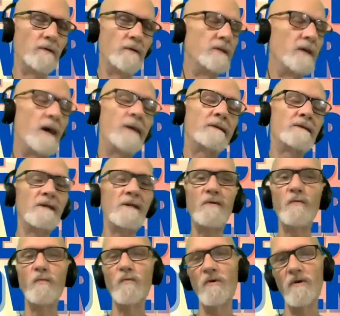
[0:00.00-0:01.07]
that
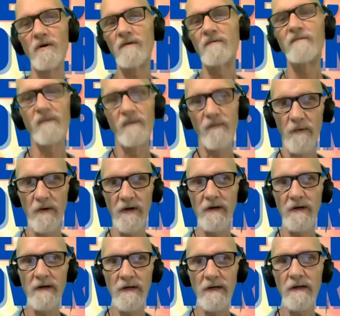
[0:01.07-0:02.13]
didn't work for
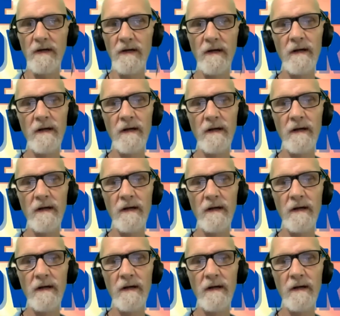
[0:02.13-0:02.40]
me.